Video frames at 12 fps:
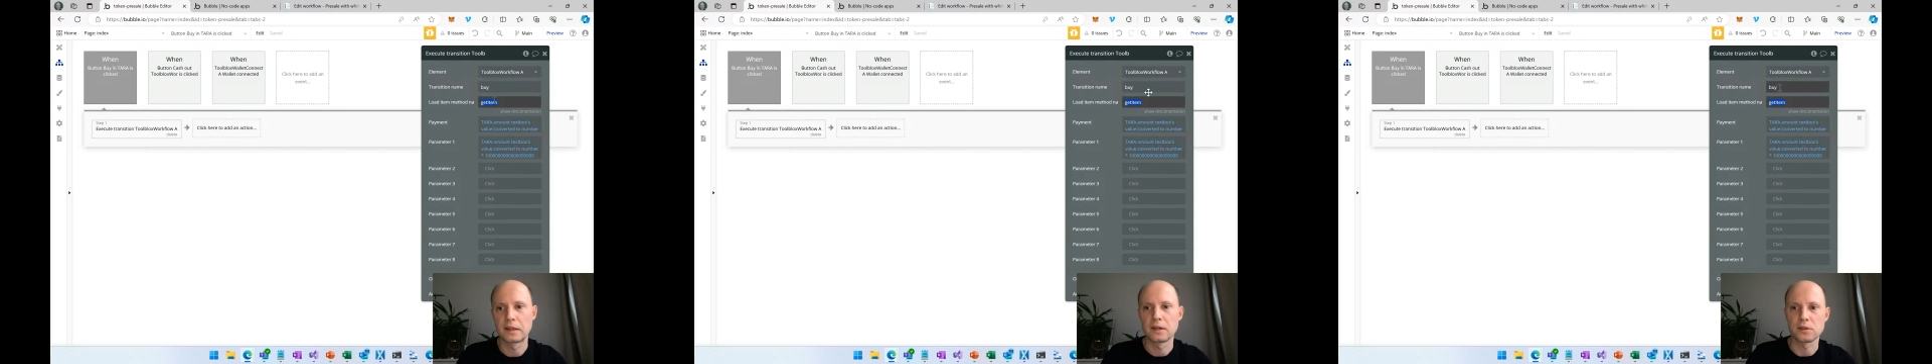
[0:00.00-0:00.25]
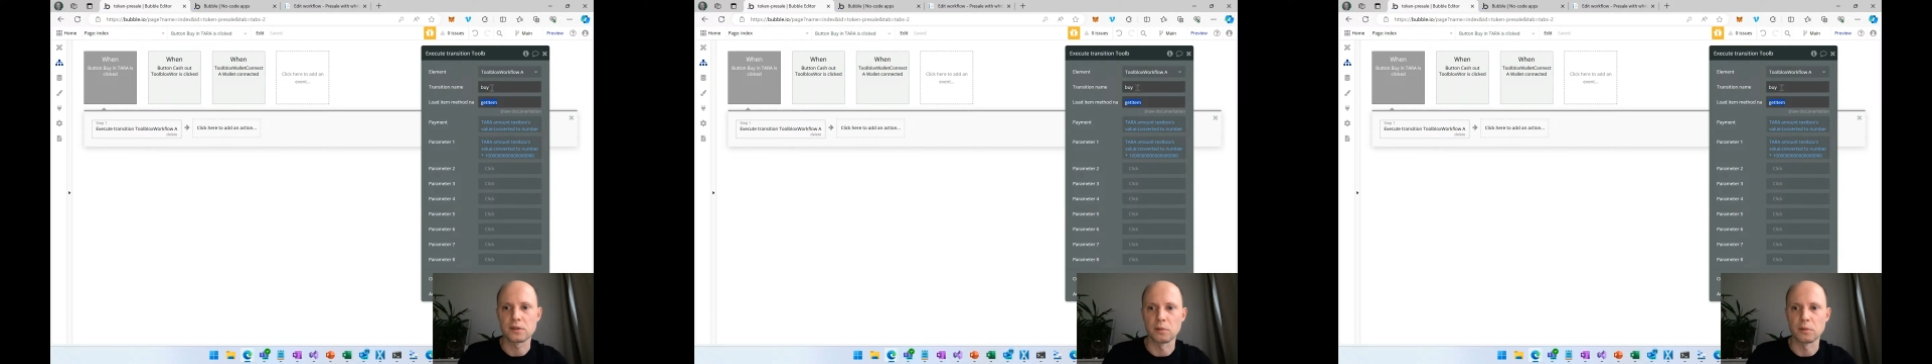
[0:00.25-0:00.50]

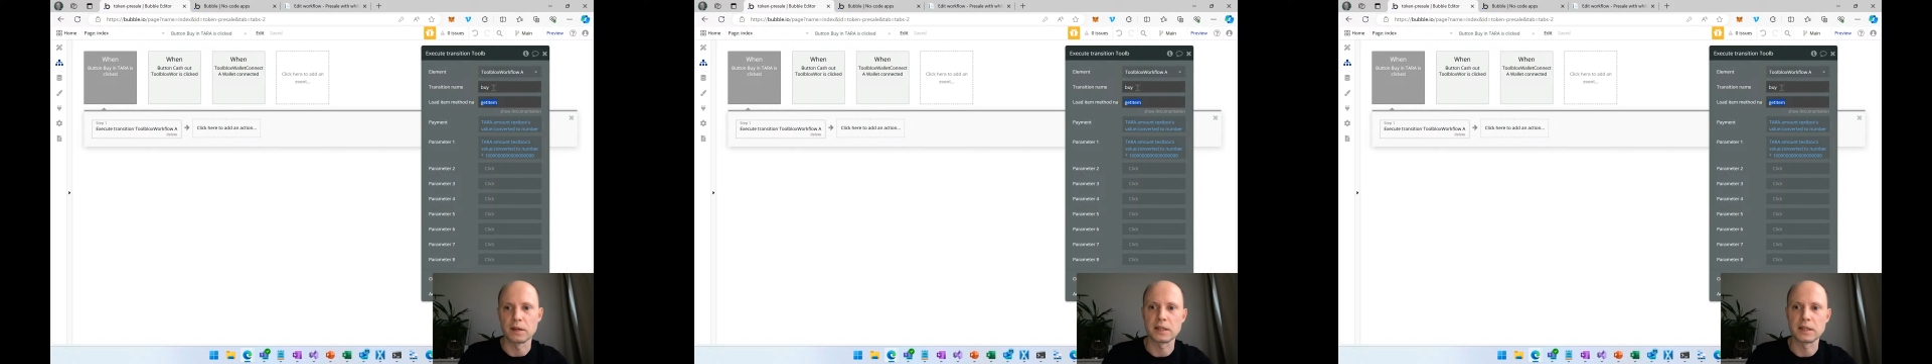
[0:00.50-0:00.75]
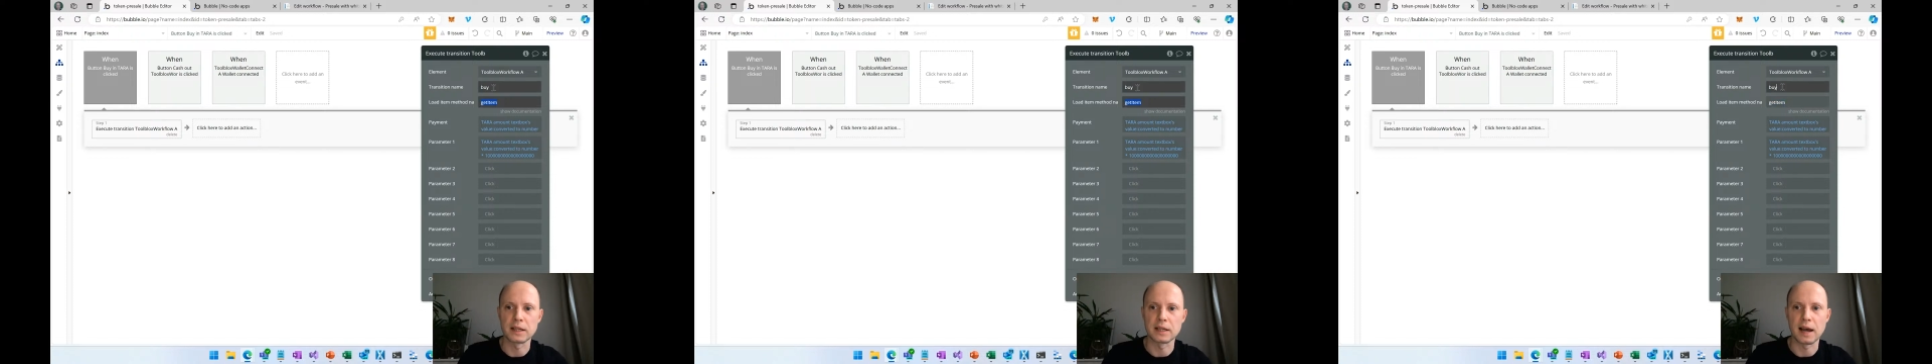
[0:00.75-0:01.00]
So
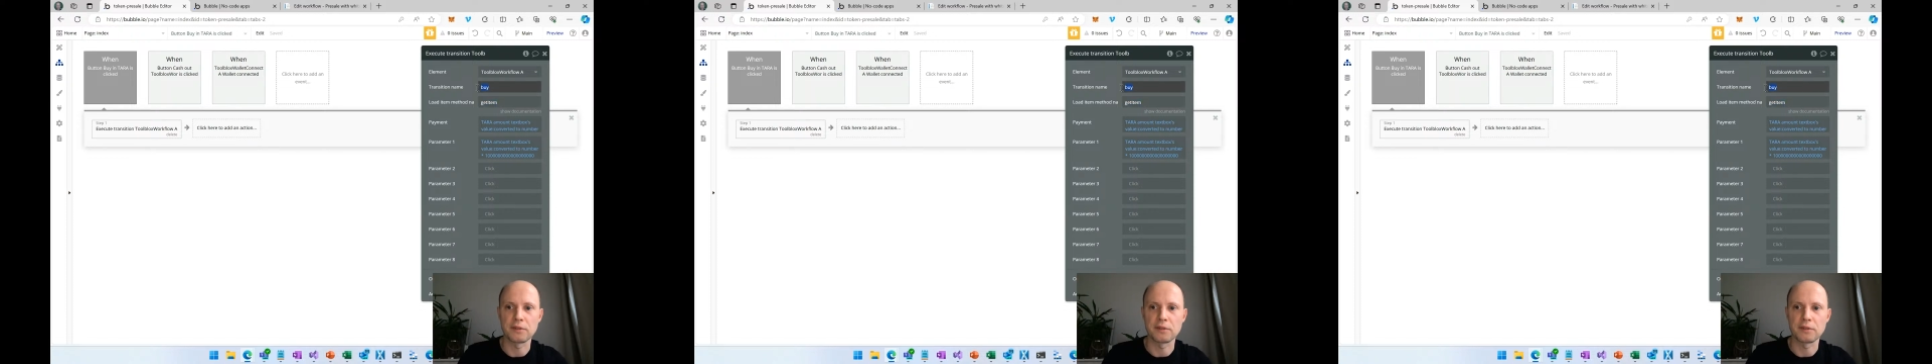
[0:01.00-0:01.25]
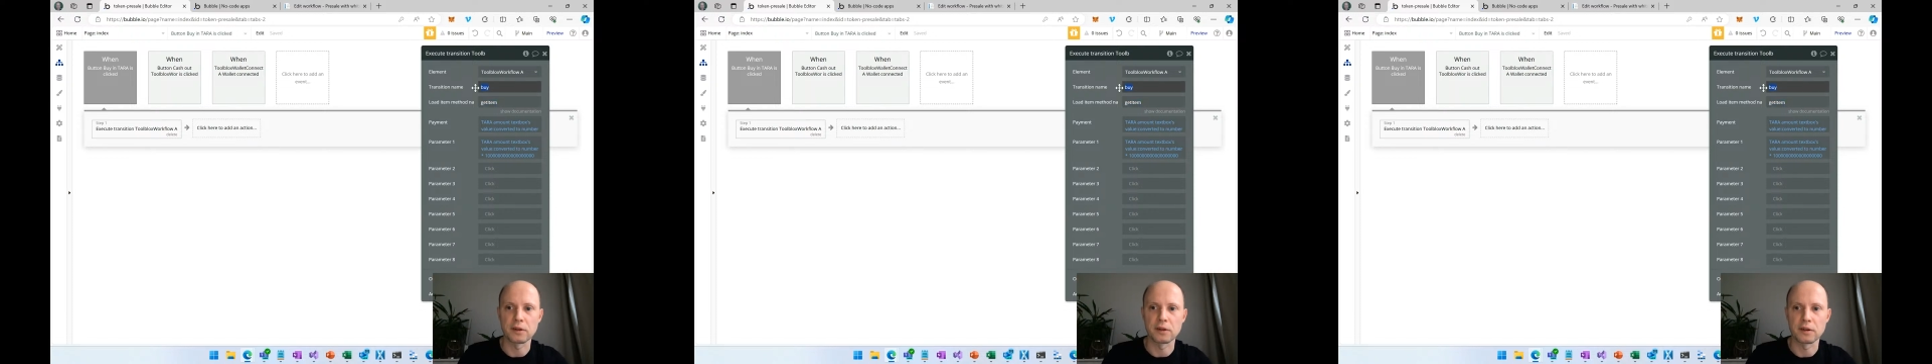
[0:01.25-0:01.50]
basically,
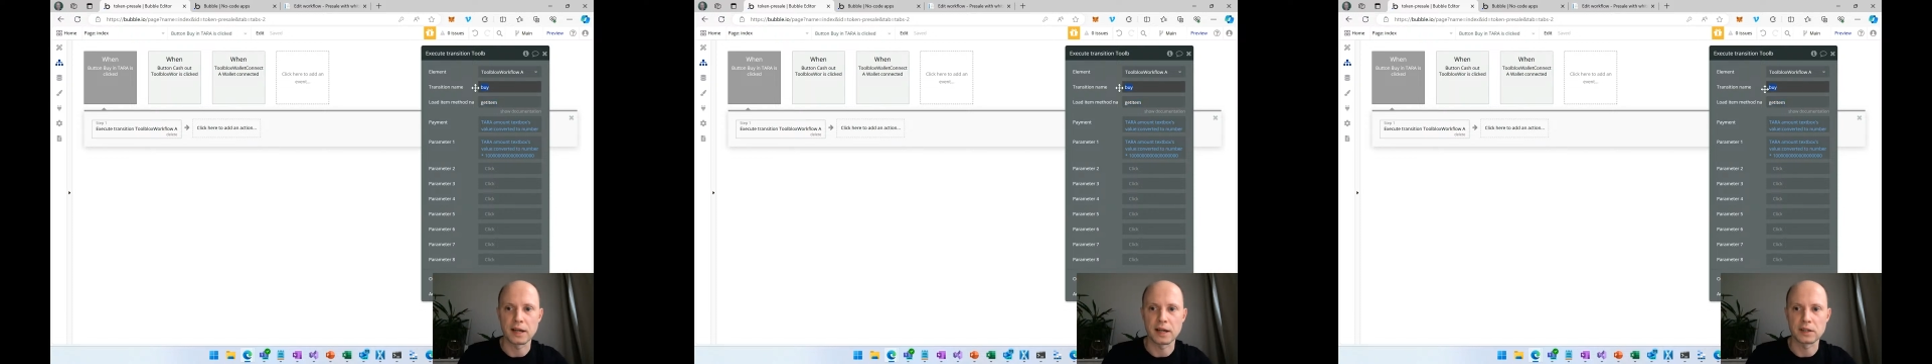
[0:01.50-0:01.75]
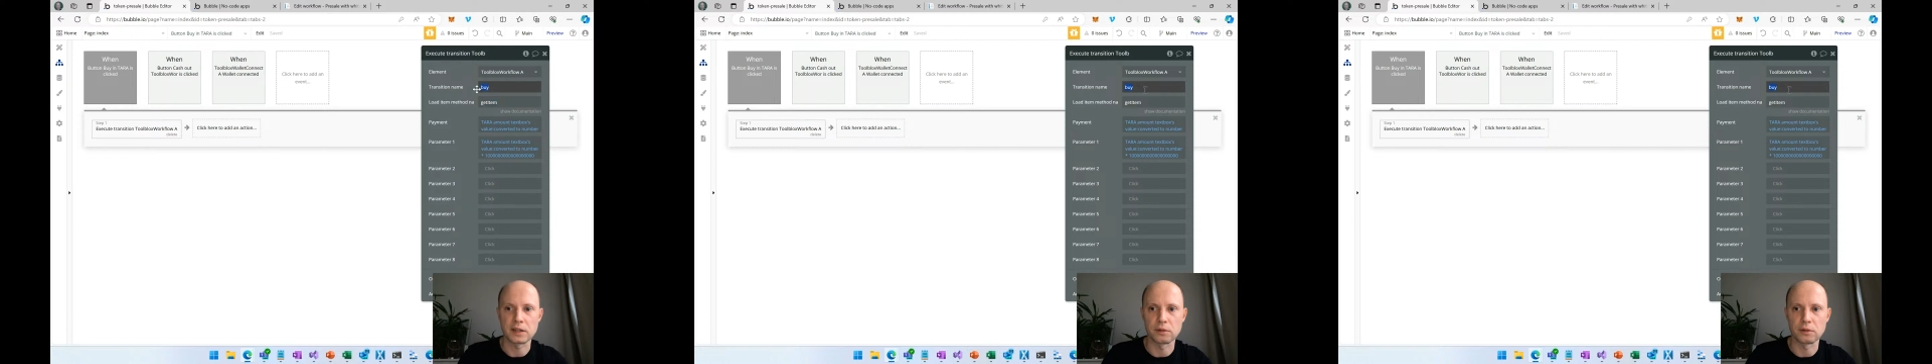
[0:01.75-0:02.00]
after
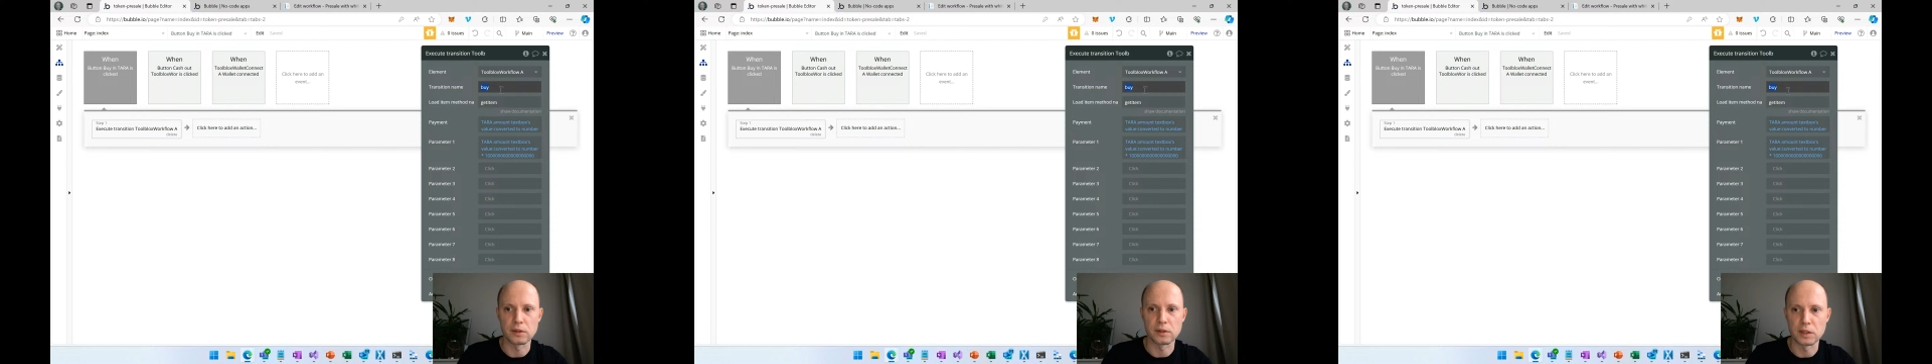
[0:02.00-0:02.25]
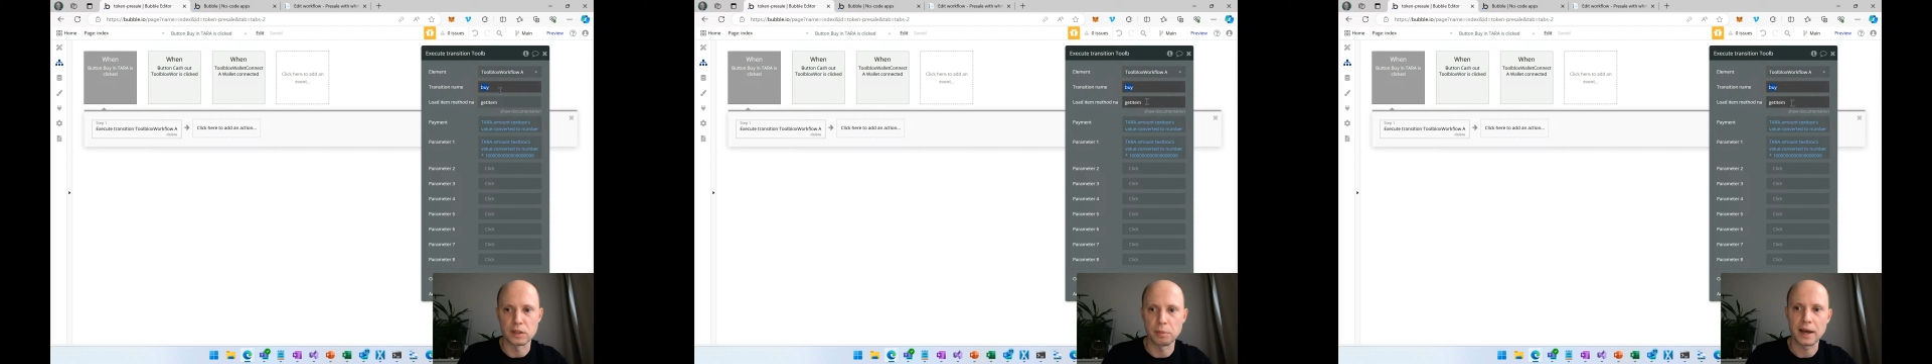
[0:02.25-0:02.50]

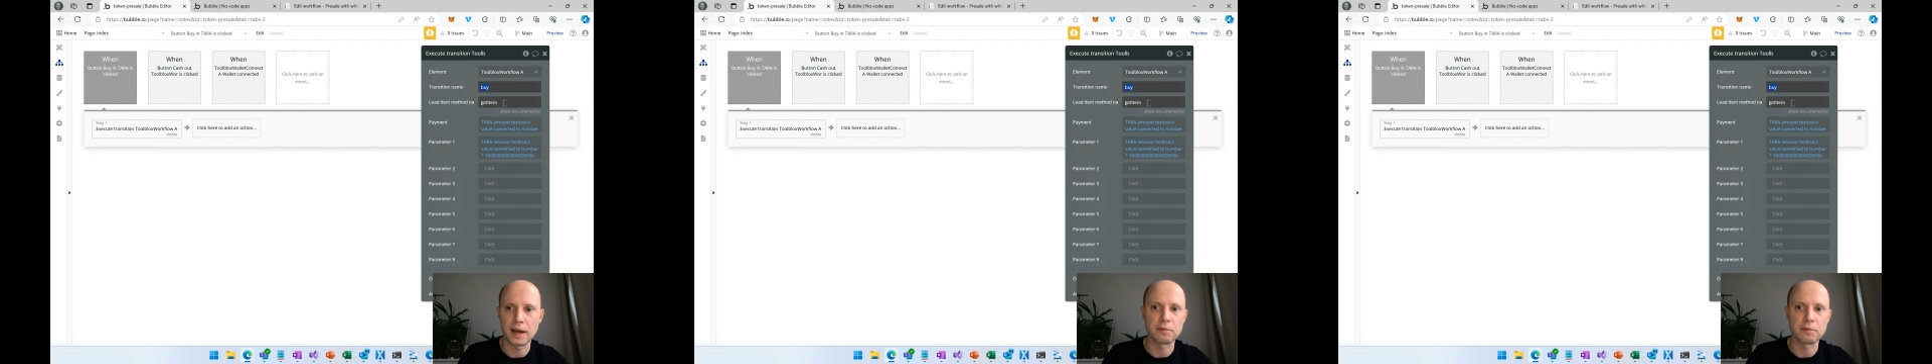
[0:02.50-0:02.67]
executing this buy,